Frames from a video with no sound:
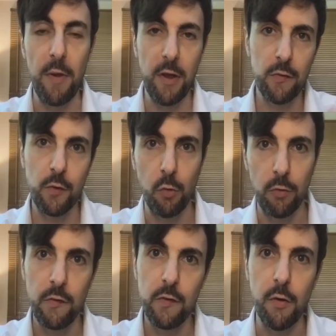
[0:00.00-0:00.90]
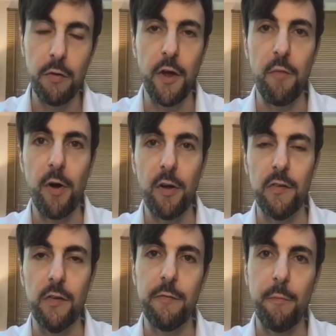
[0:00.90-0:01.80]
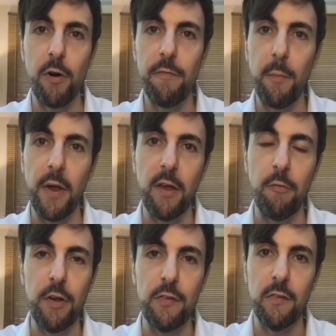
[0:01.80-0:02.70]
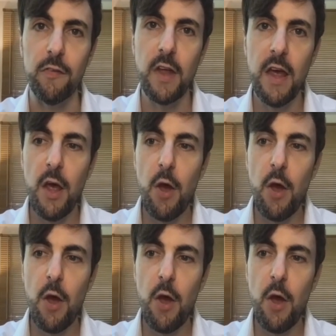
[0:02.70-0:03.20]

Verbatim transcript: being sold to third parties for profit-making reasons.